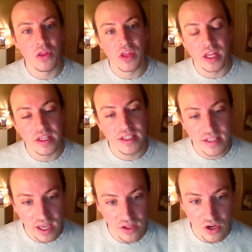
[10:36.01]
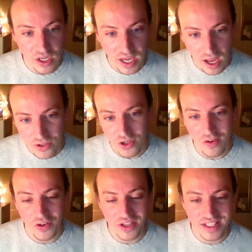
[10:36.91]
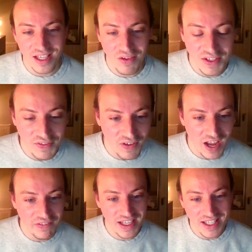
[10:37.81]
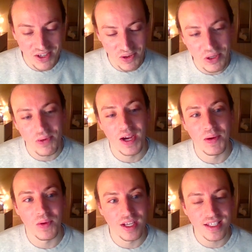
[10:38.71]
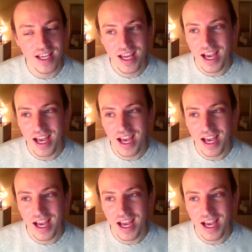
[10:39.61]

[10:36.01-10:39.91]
Then the seller counter offered at $75. He knew who I was.